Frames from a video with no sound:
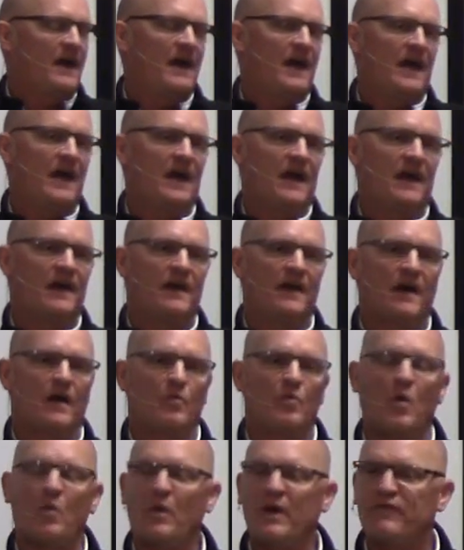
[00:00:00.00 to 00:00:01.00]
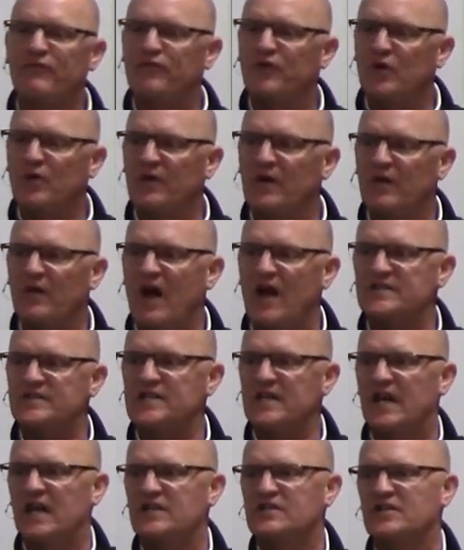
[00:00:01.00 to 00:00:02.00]
And uh, when we flew to
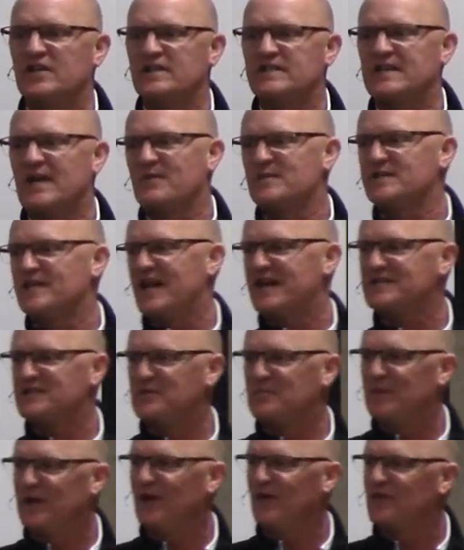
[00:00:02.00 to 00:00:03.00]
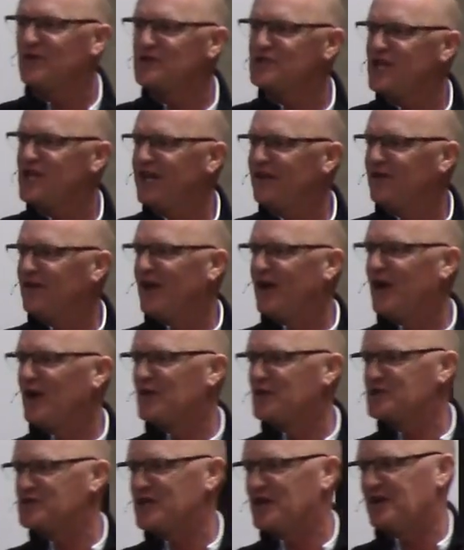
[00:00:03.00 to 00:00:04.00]
Los Angeles, I was asked to be on the Jay
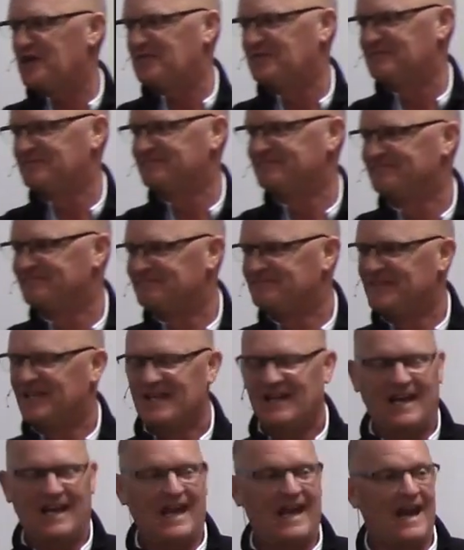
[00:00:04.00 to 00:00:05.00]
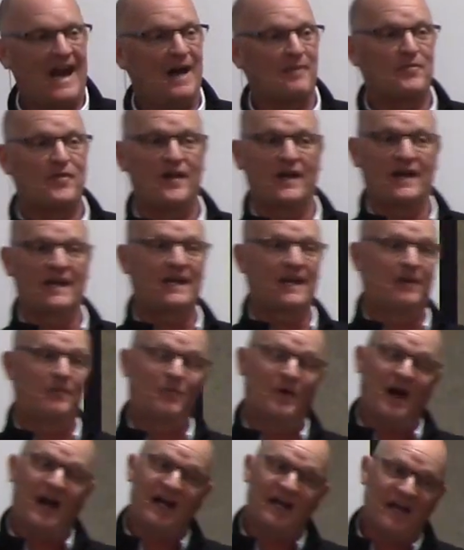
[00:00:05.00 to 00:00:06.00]
Leno show. And I'm
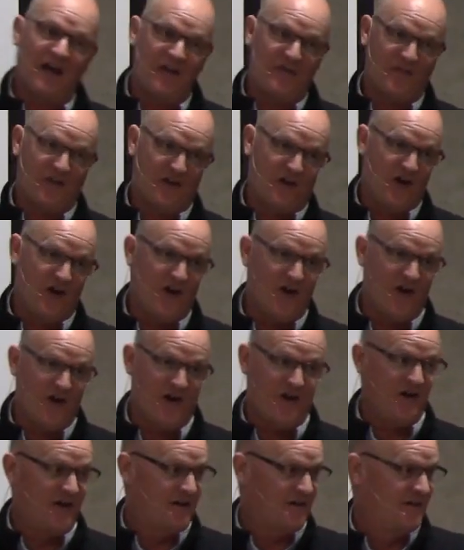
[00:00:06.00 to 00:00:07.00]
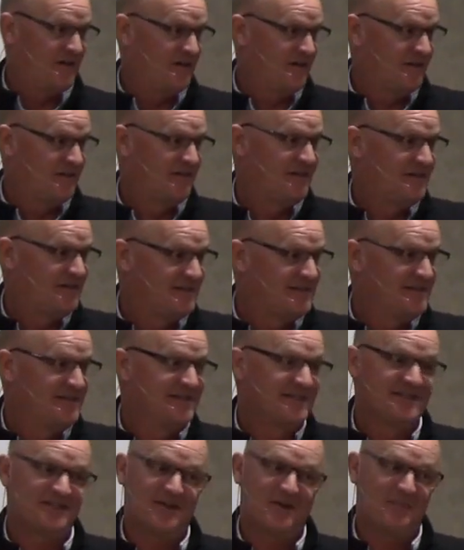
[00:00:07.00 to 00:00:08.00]
thinking, when I got the call,
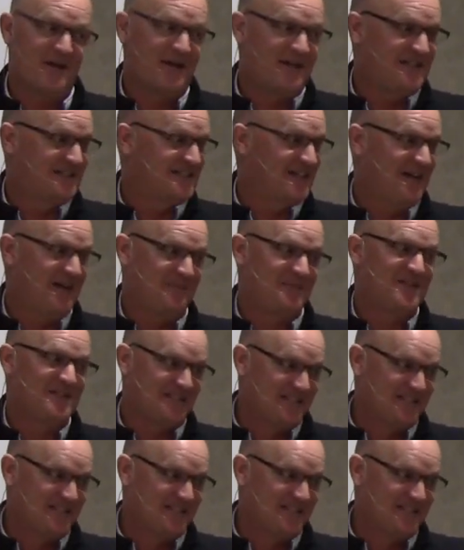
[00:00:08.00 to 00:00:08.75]
somebody's up to